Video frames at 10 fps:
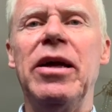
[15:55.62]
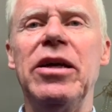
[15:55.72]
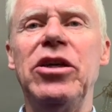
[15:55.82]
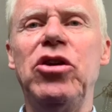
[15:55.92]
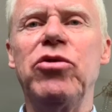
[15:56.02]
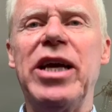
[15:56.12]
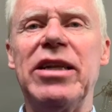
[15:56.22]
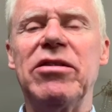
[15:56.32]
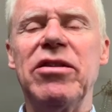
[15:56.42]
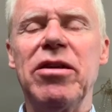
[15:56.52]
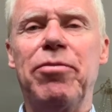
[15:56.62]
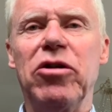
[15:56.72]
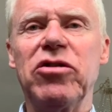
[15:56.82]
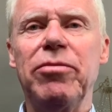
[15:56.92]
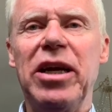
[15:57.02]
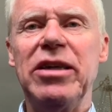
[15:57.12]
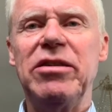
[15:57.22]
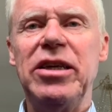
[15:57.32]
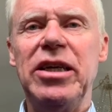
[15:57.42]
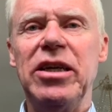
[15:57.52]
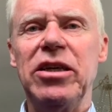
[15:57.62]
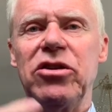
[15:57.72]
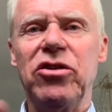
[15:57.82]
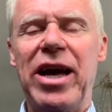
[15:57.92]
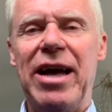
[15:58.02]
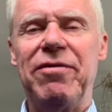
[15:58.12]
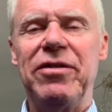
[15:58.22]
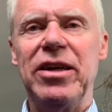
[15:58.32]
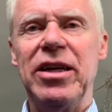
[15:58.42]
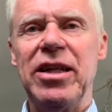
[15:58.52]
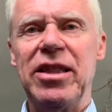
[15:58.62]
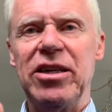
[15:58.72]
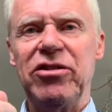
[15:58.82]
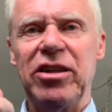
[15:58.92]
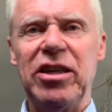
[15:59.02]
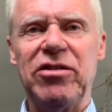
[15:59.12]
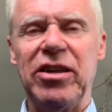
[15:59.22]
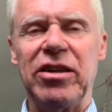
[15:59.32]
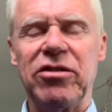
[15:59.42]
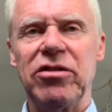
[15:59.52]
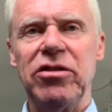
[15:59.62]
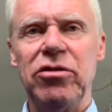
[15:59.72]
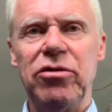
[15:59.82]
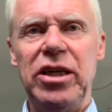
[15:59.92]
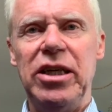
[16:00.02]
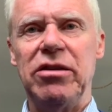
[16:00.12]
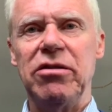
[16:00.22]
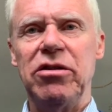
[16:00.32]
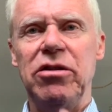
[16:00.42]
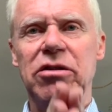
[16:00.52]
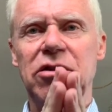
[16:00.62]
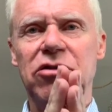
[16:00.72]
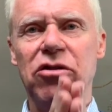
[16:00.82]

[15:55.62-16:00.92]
you get the possibility to have the statistics you need to